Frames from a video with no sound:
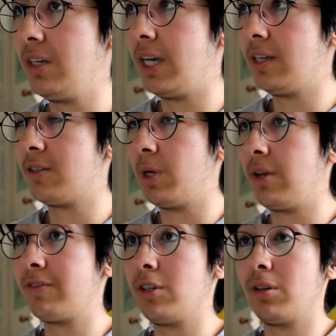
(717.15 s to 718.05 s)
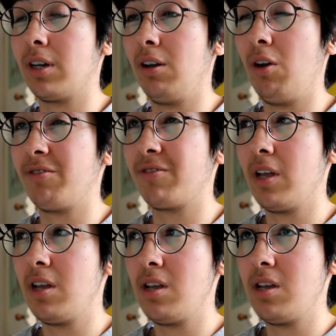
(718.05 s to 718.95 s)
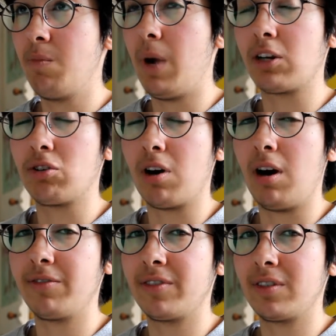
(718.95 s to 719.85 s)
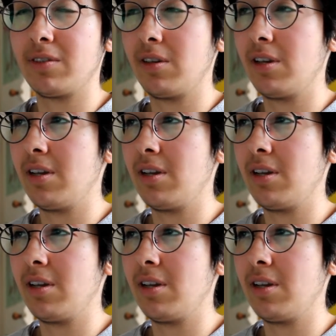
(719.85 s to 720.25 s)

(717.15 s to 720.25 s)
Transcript: yeah, that's why you have to look at a lot of micrographs